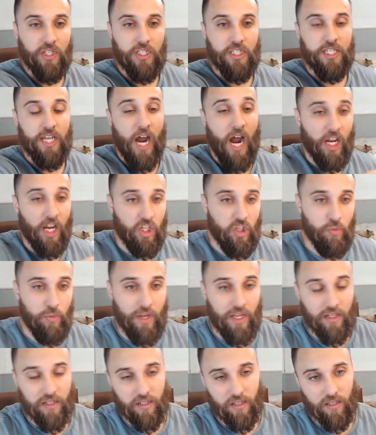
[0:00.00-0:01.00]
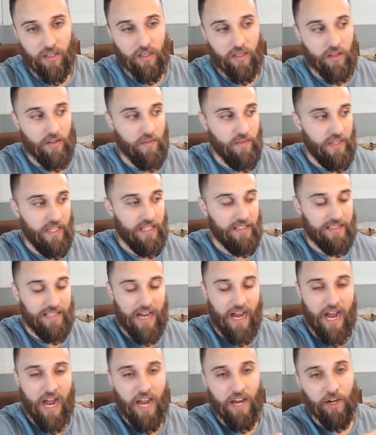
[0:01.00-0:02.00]
document the
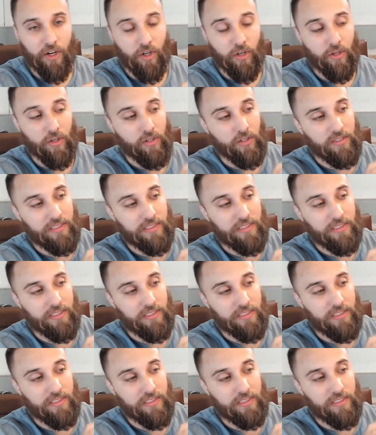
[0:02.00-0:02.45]
entire